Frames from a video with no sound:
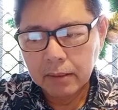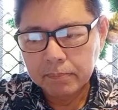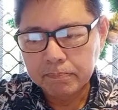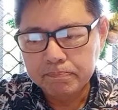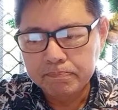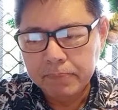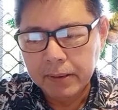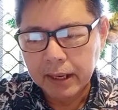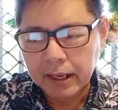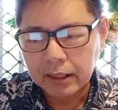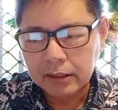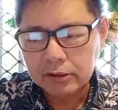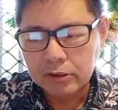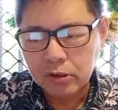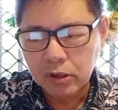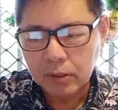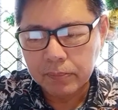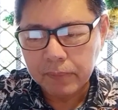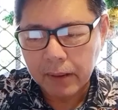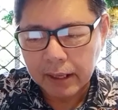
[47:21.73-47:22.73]
build
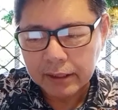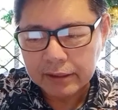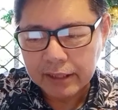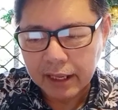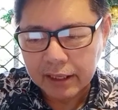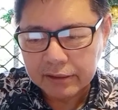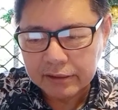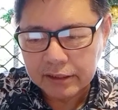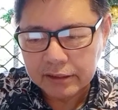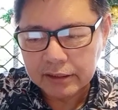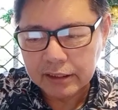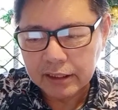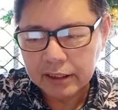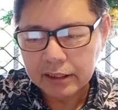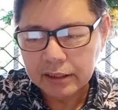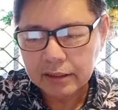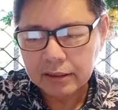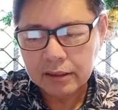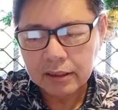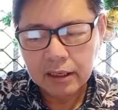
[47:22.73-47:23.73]
group
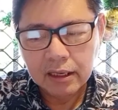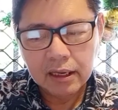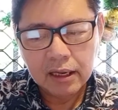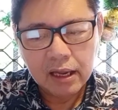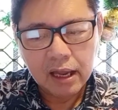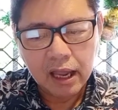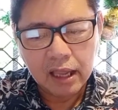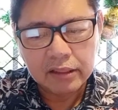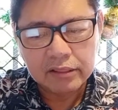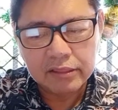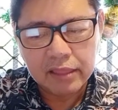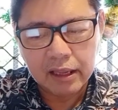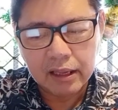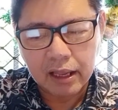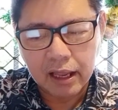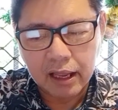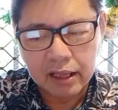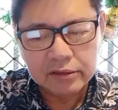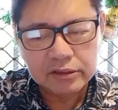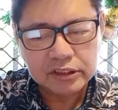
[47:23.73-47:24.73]
identity,
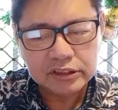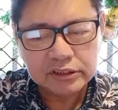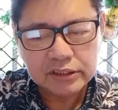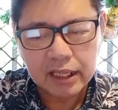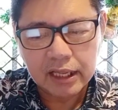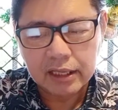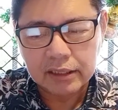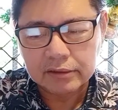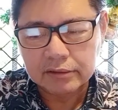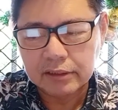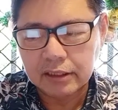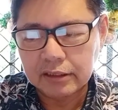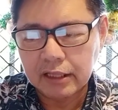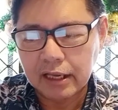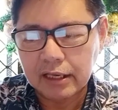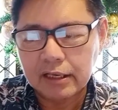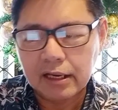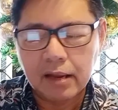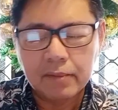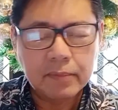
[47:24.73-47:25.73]
understand the
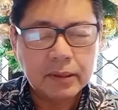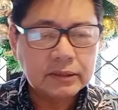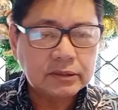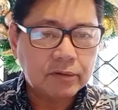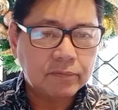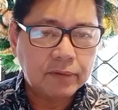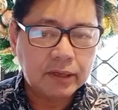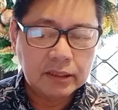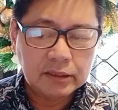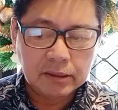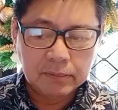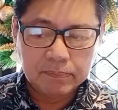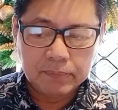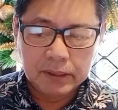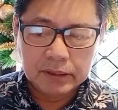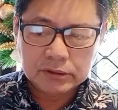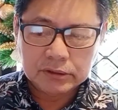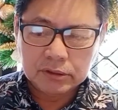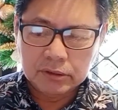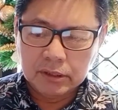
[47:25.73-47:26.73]
dynamics of
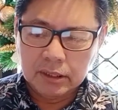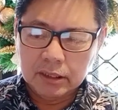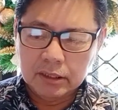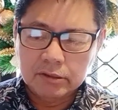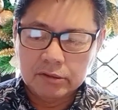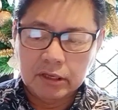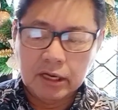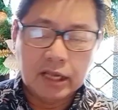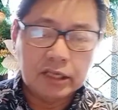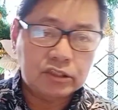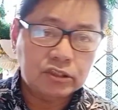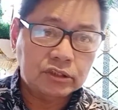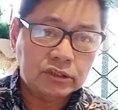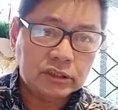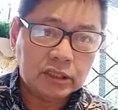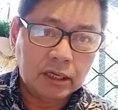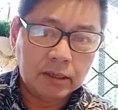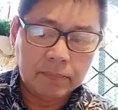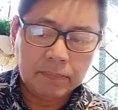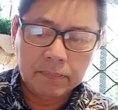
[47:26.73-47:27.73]
interpersonal
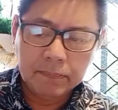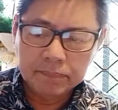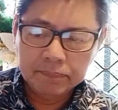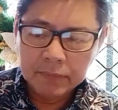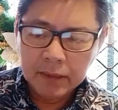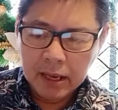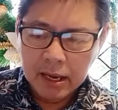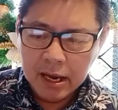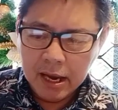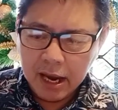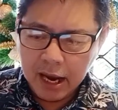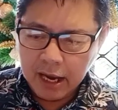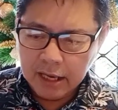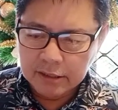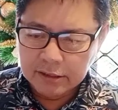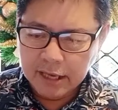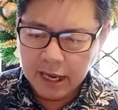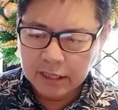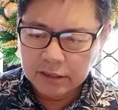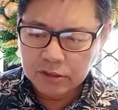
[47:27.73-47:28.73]
relationship,
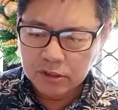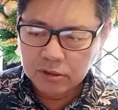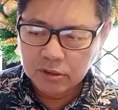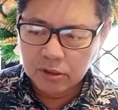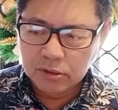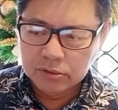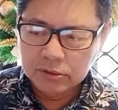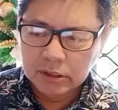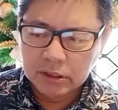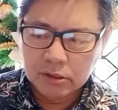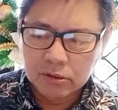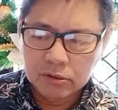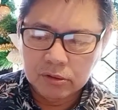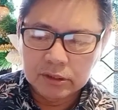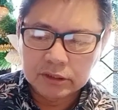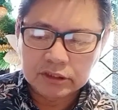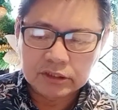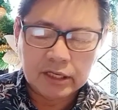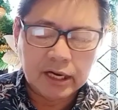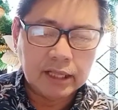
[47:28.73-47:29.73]
and get to know their own
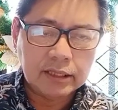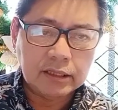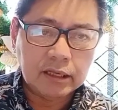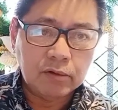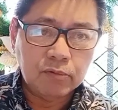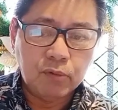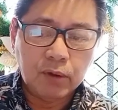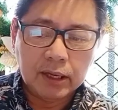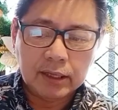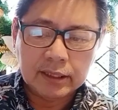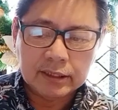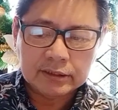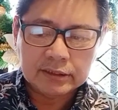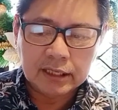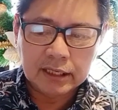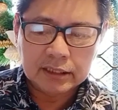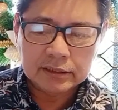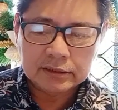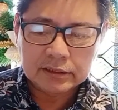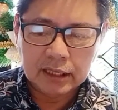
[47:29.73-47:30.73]
strengths and
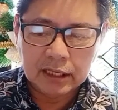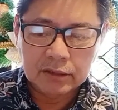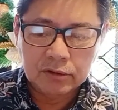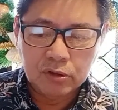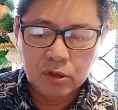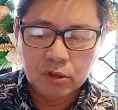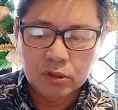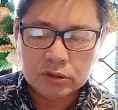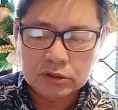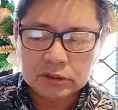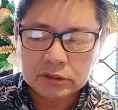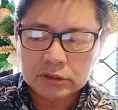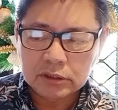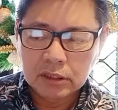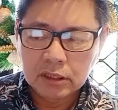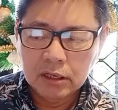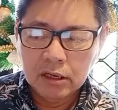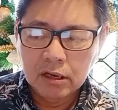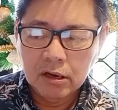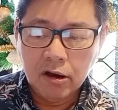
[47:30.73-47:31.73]
weaknesses and those
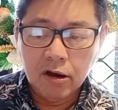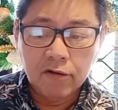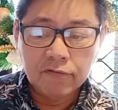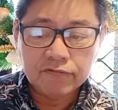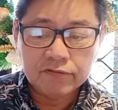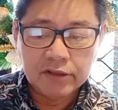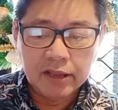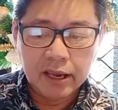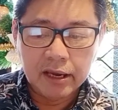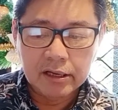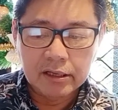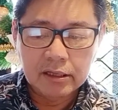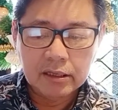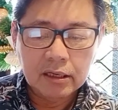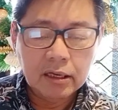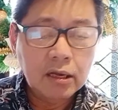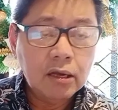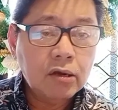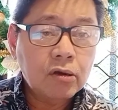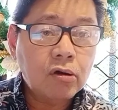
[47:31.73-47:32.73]
of their
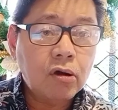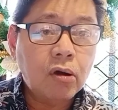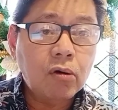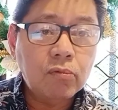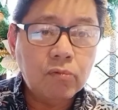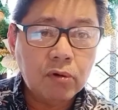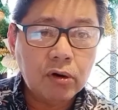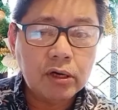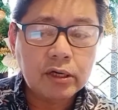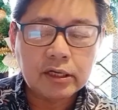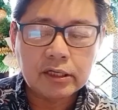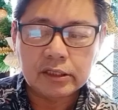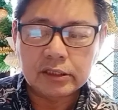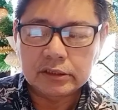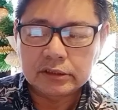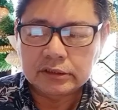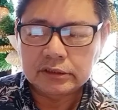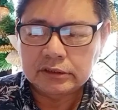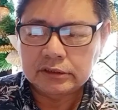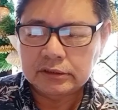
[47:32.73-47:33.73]

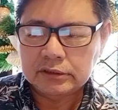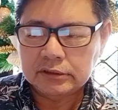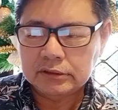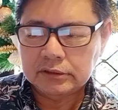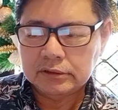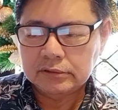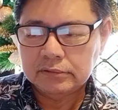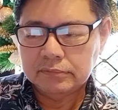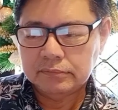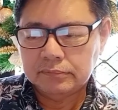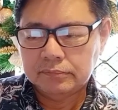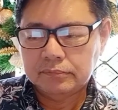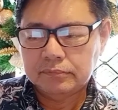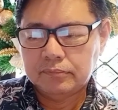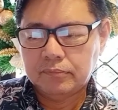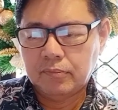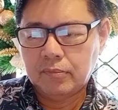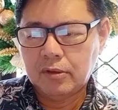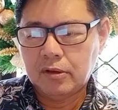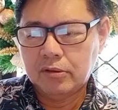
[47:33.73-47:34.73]
co-workers.
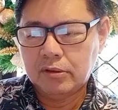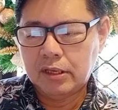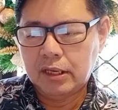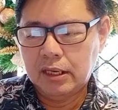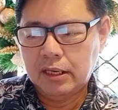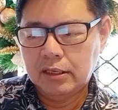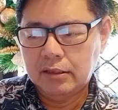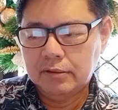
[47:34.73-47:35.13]
Okay.